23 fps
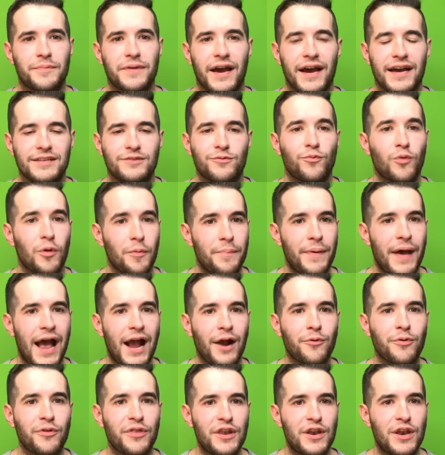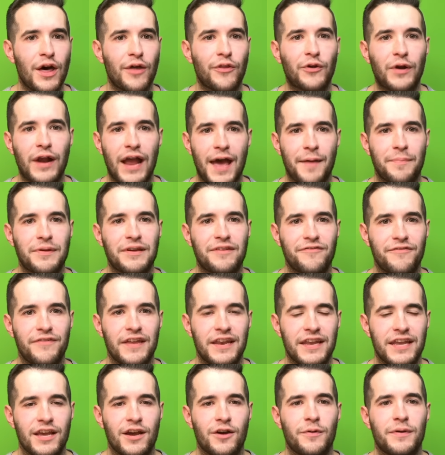up guys, we're back with another epic
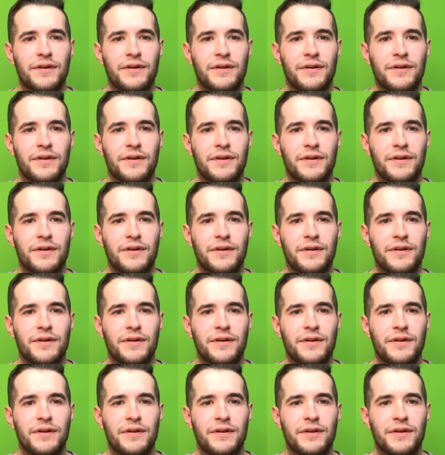video,